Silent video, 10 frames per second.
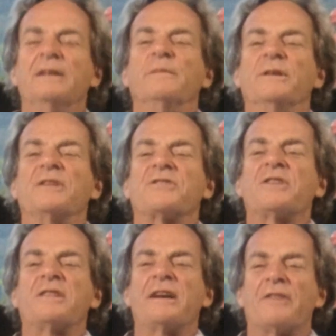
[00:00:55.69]
But they'll
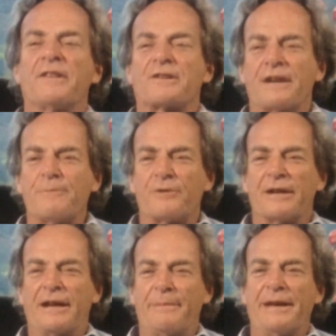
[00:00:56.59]
sit there on the
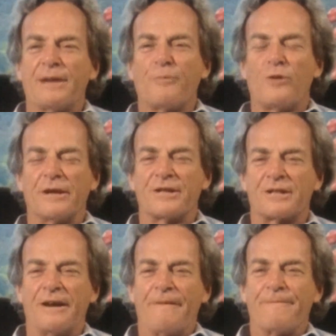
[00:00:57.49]
typewriter and make up all this
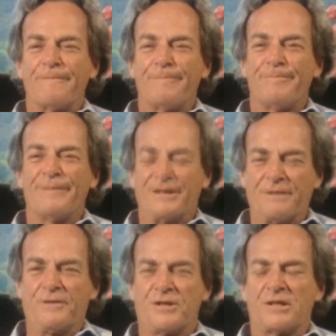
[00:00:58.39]
stuff as
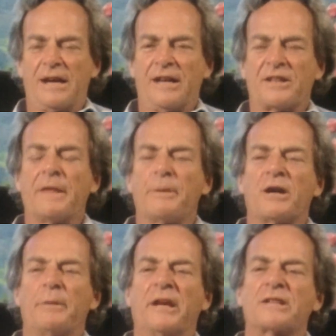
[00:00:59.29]
if it's science, and then
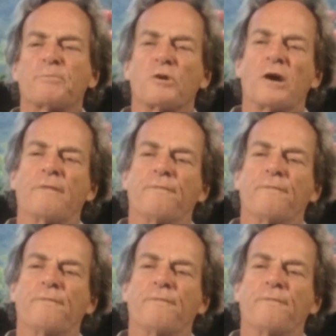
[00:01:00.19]
become an expert on